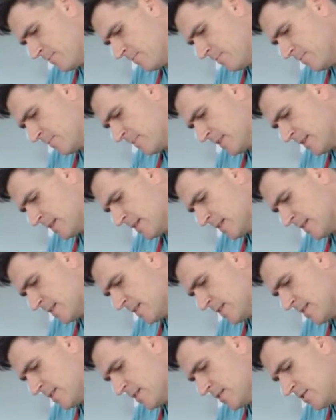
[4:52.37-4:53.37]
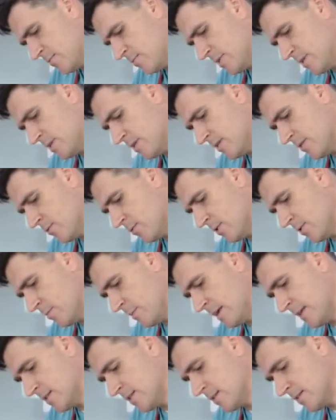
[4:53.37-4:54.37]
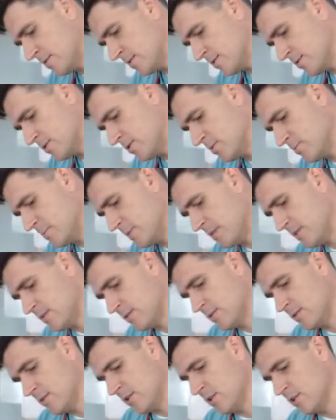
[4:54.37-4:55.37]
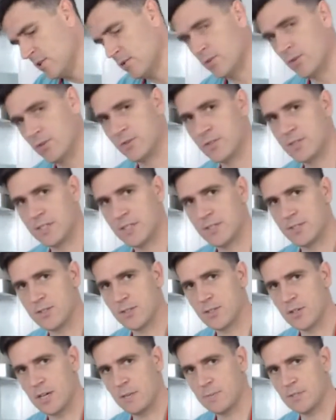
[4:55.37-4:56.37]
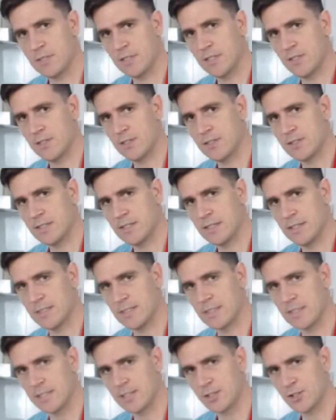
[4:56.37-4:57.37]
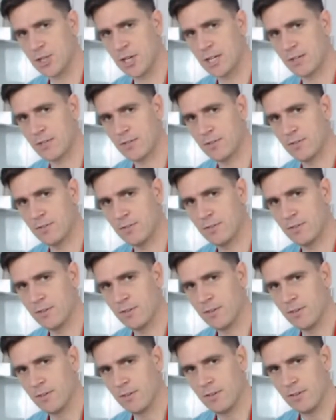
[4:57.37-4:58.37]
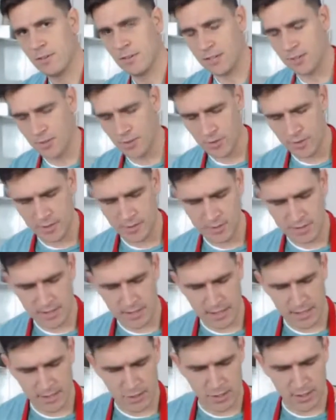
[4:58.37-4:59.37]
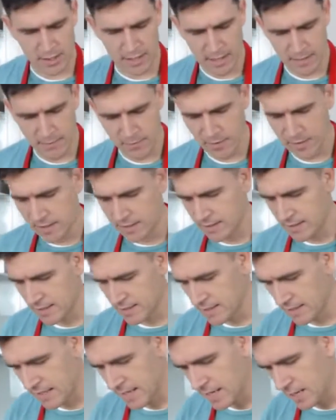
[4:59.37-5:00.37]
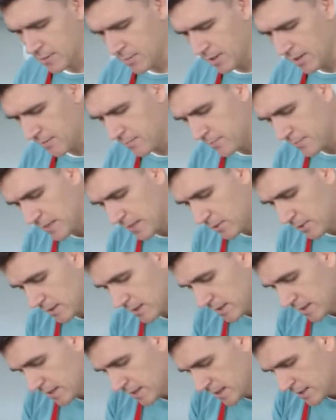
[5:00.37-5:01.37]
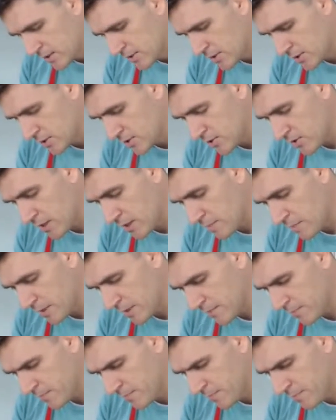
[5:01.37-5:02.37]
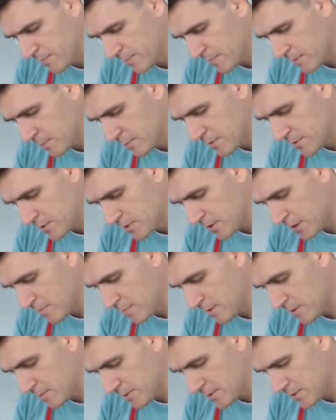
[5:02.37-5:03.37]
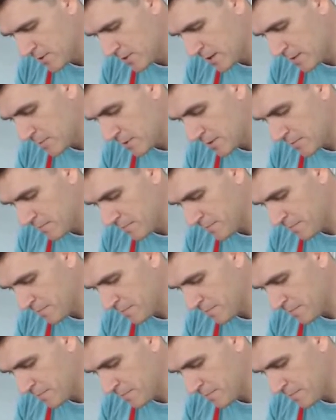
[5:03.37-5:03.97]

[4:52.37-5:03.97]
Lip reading: It doesn't need to be an oil painting, just be loosely scraped, and then you can see there's like a channel. I don't know, there's actually a name for that. That's a canapé. Anyway, so scraping, we're scraping.